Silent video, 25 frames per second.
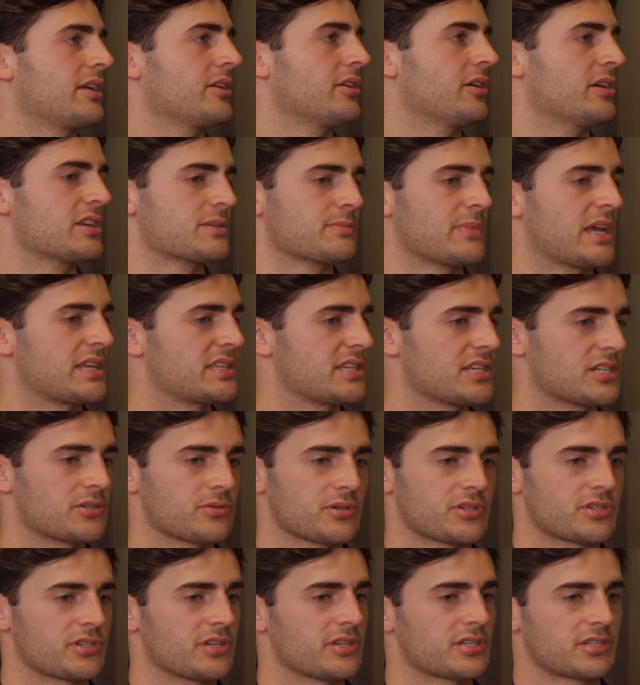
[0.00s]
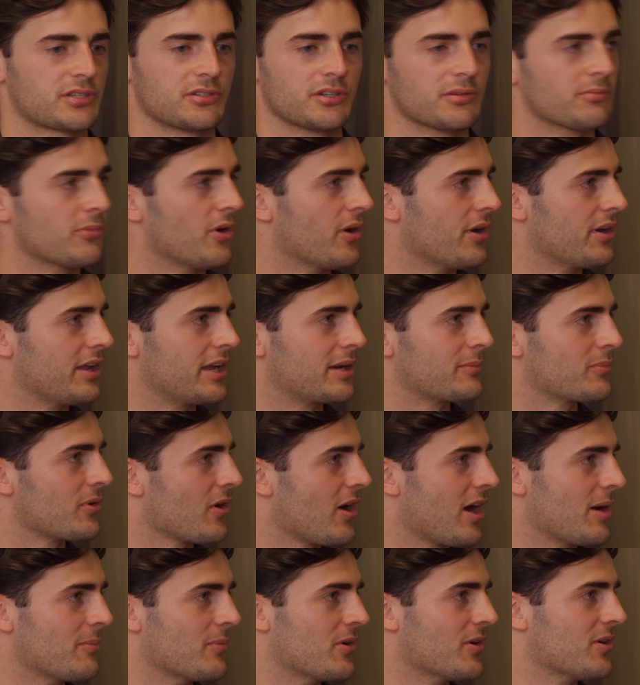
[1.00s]
His message was just good morning,
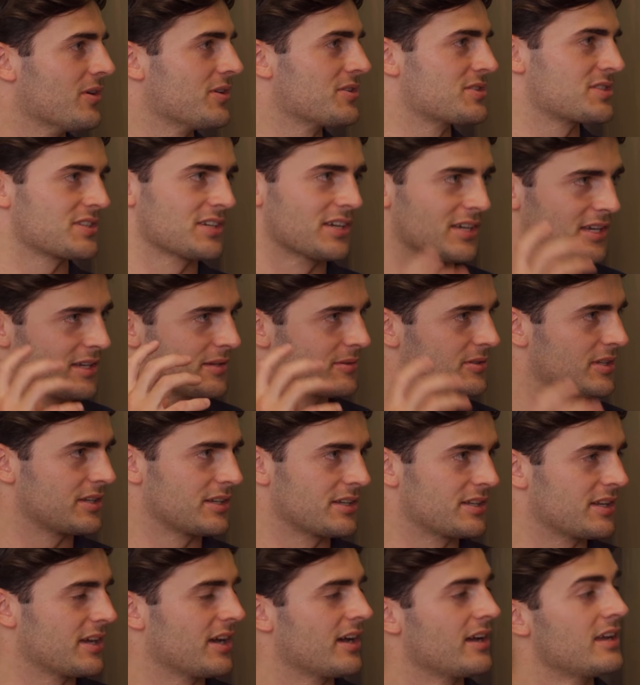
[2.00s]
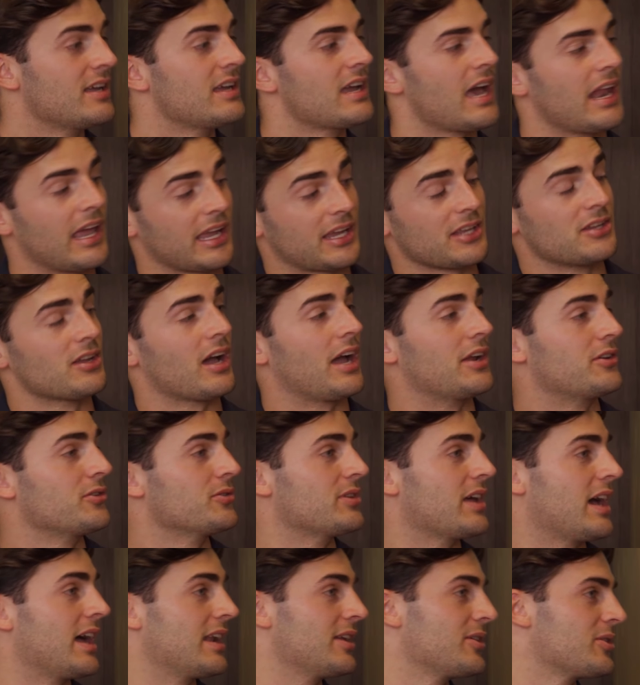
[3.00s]
primals, And I do
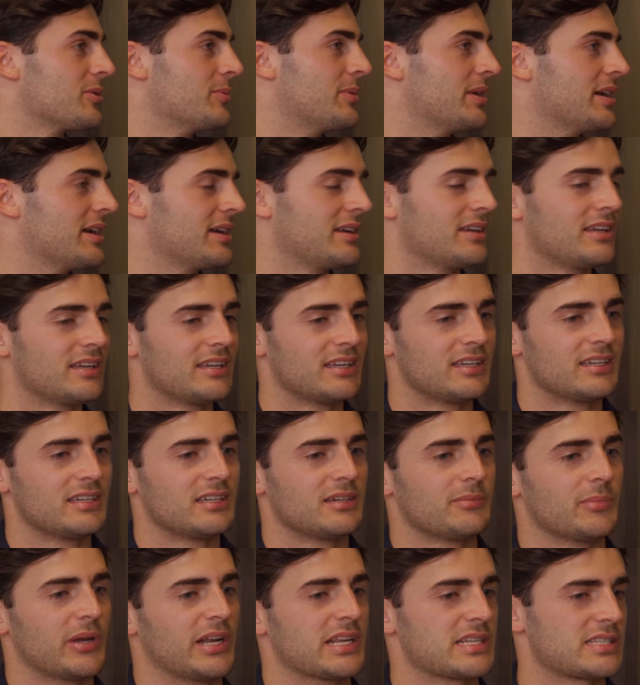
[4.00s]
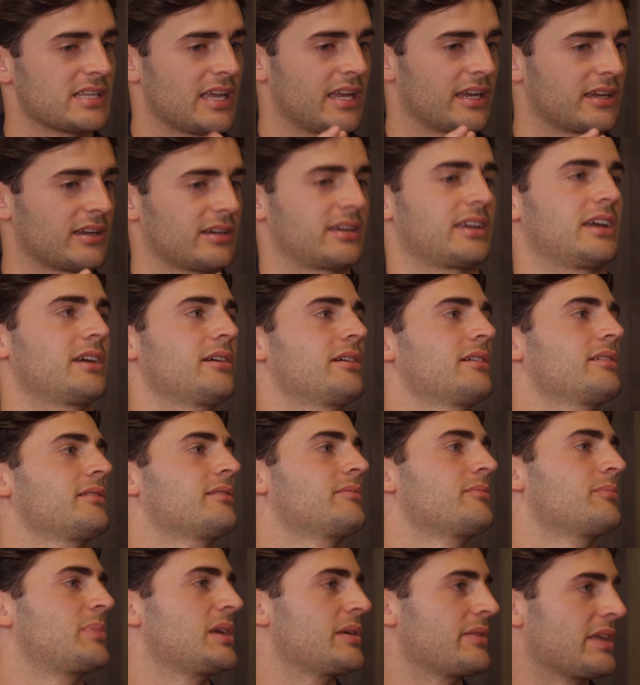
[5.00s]
that a little bit. Yeah. But it's like, okay,
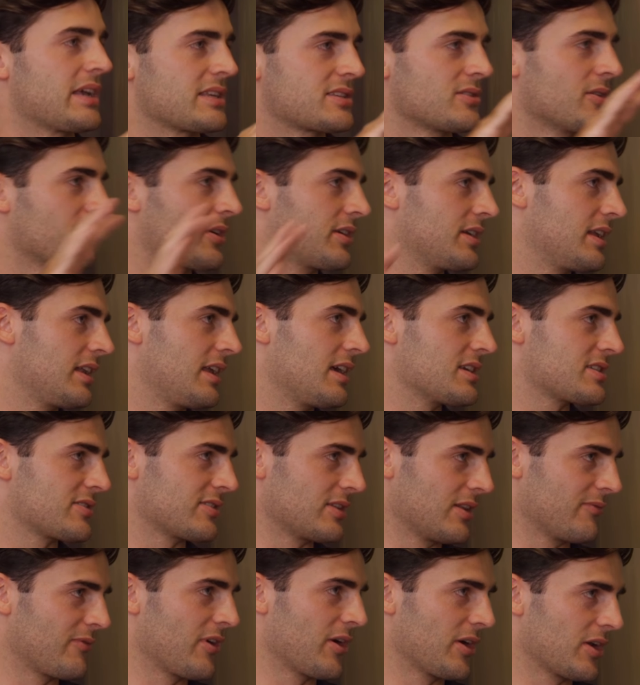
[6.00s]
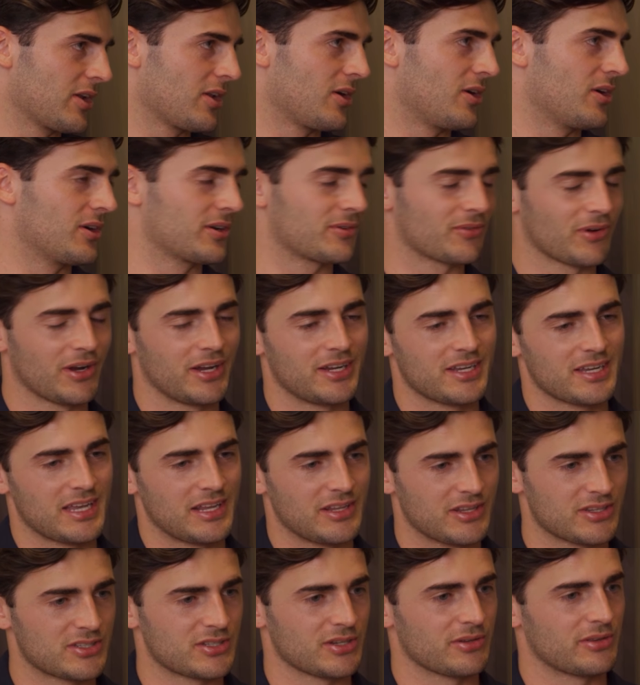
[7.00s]
that's not going to last very long, right?
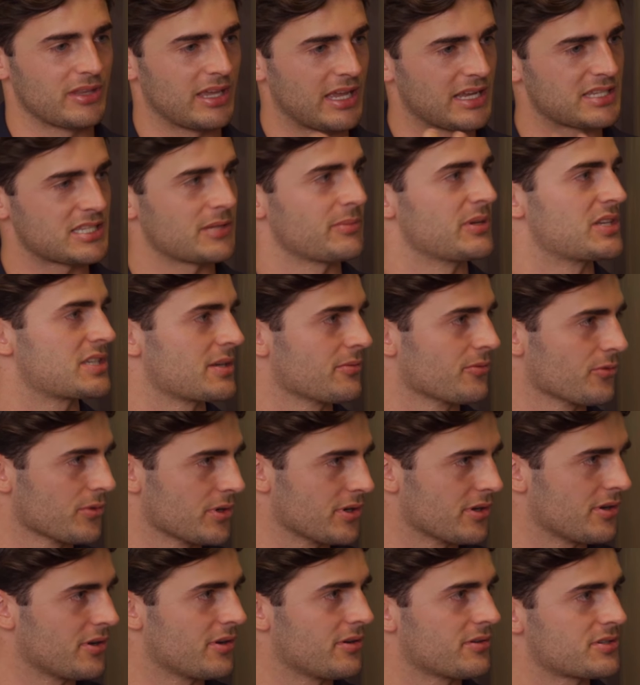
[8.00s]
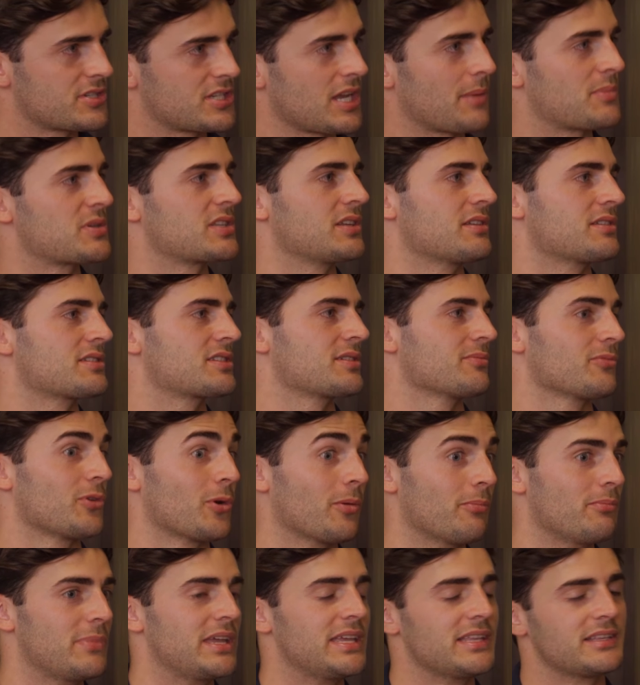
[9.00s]
And so there has to be some real substance, some real
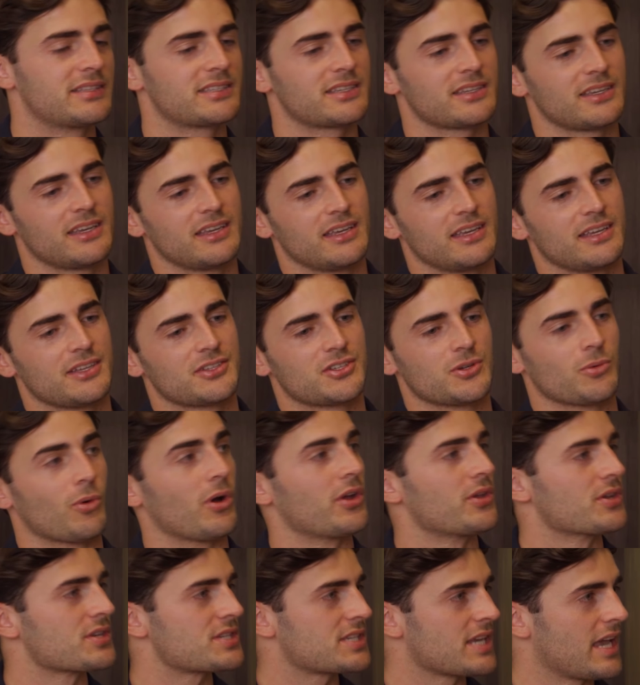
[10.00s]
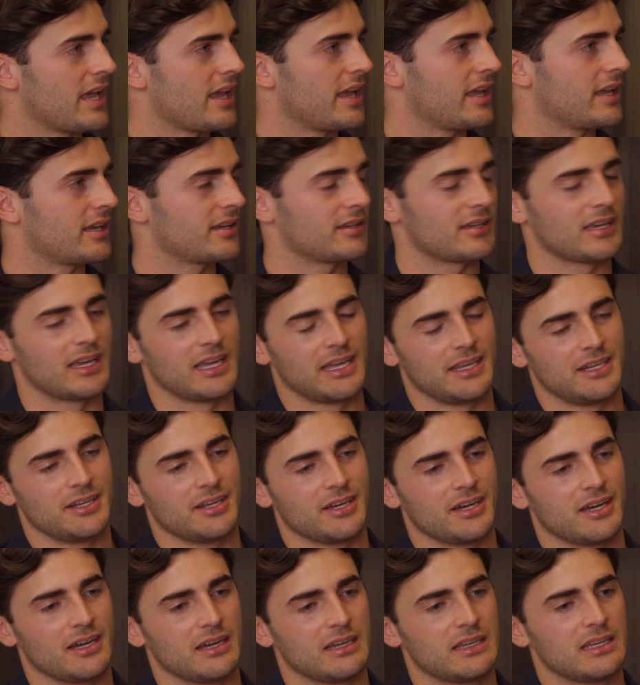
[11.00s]
meat to what you're saying, and
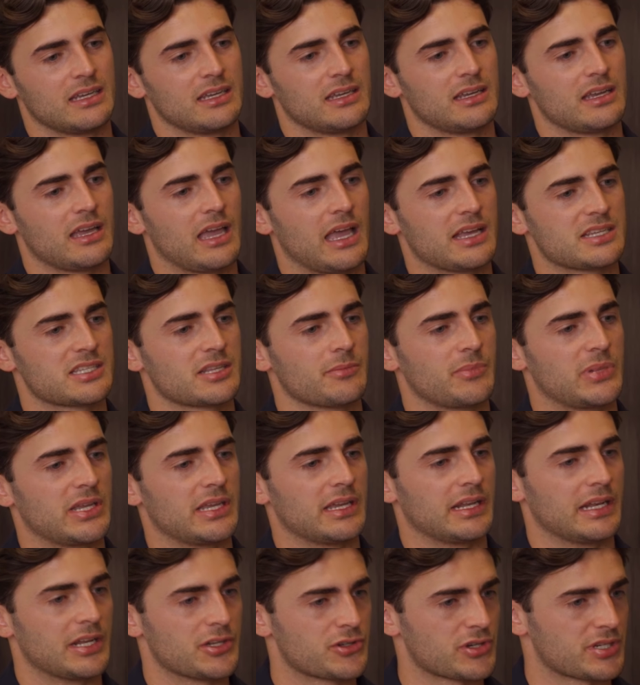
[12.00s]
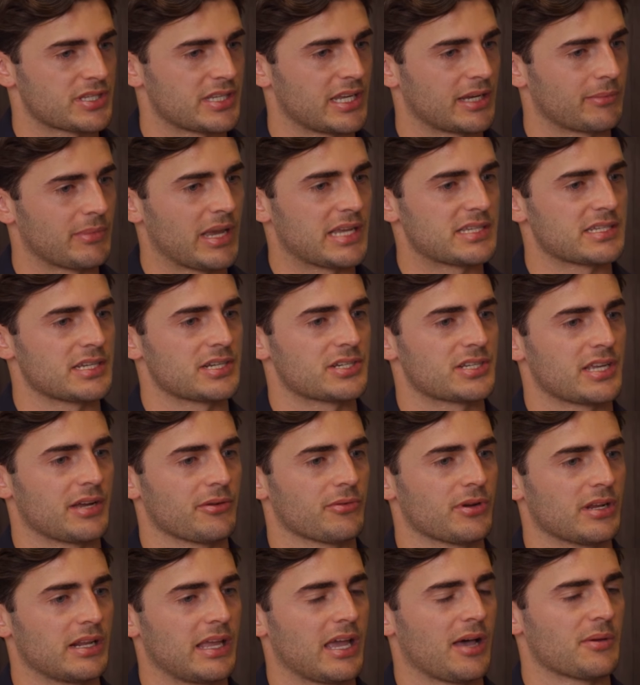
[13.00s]
it has to be an interesting message that
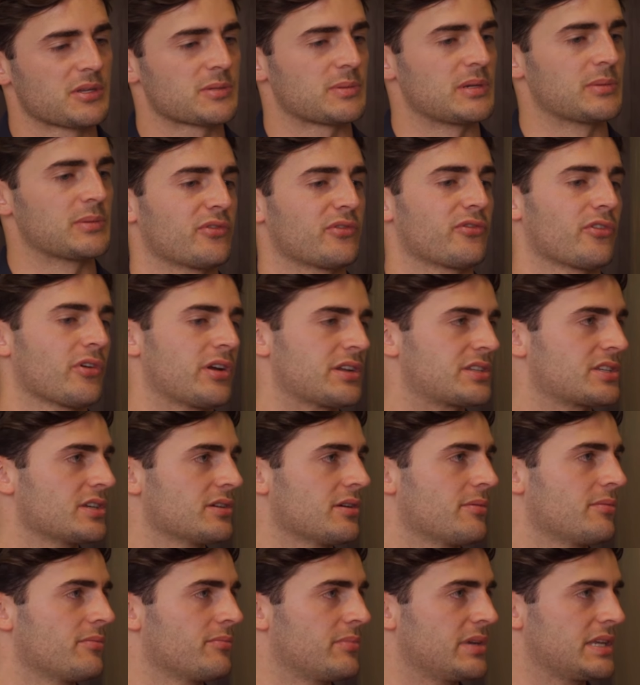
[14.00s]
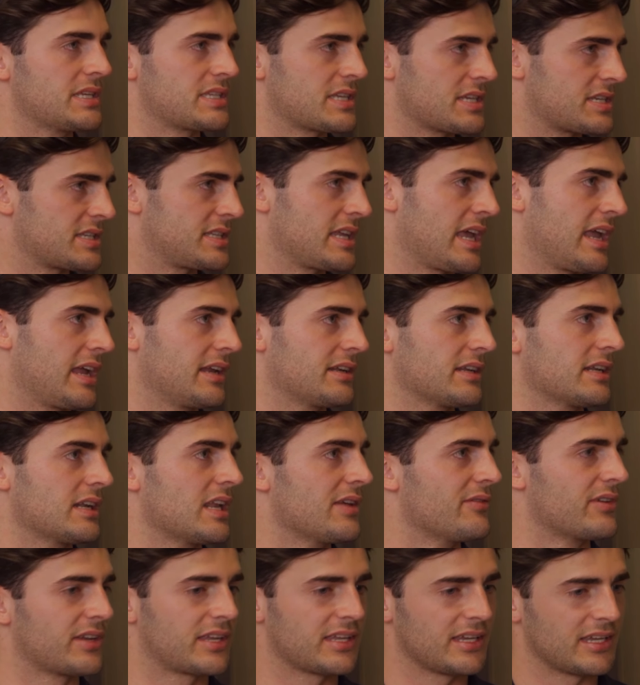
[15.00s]
really helps for it to be sustained. And
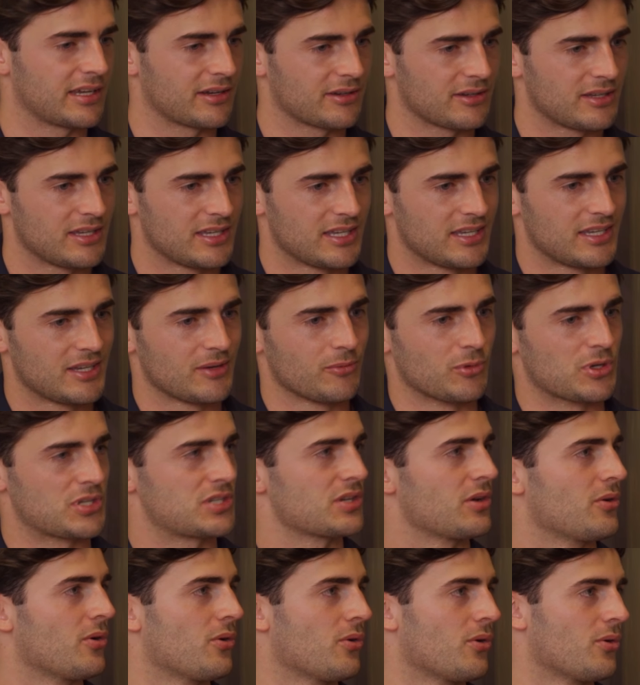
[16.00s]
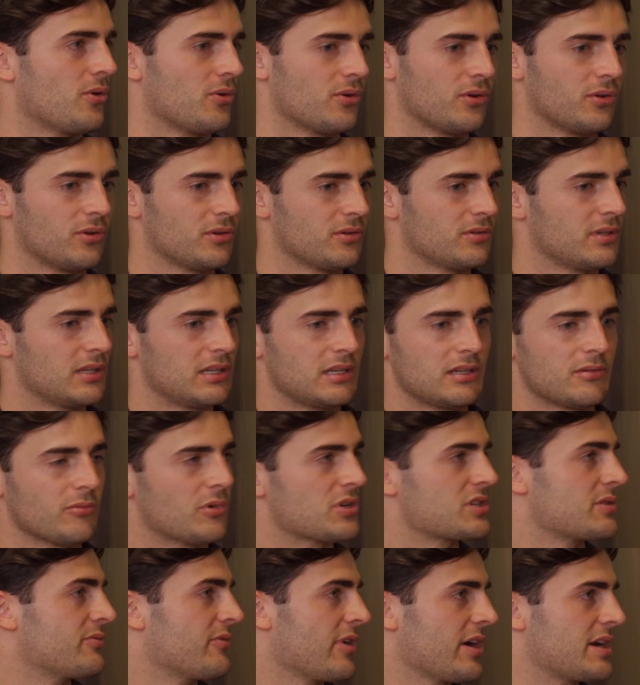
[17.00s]
Liver King
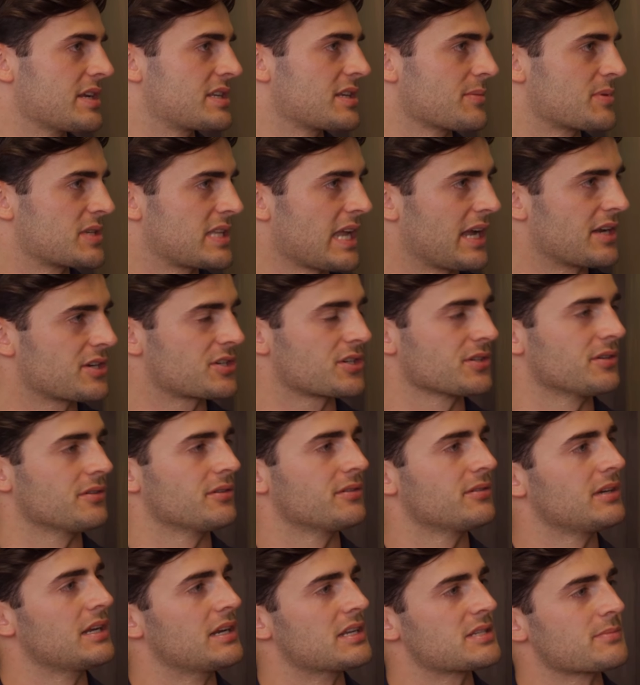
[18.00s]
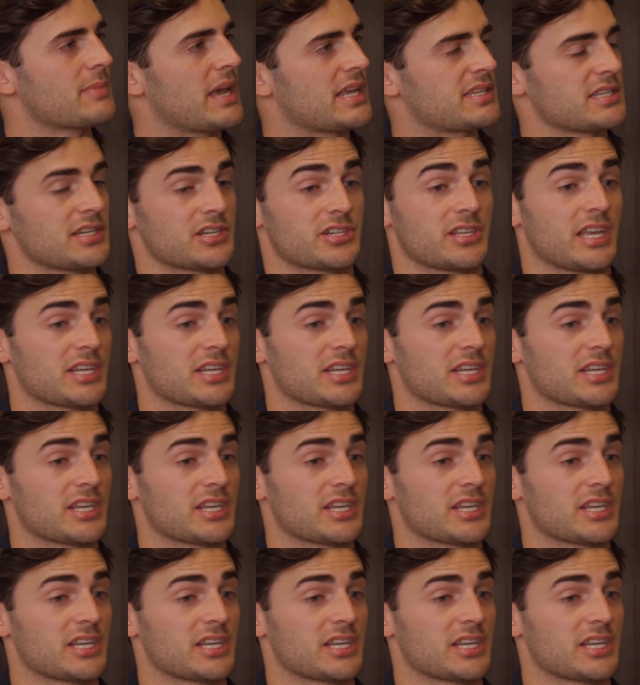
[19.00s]
wasn't very substantial in his message.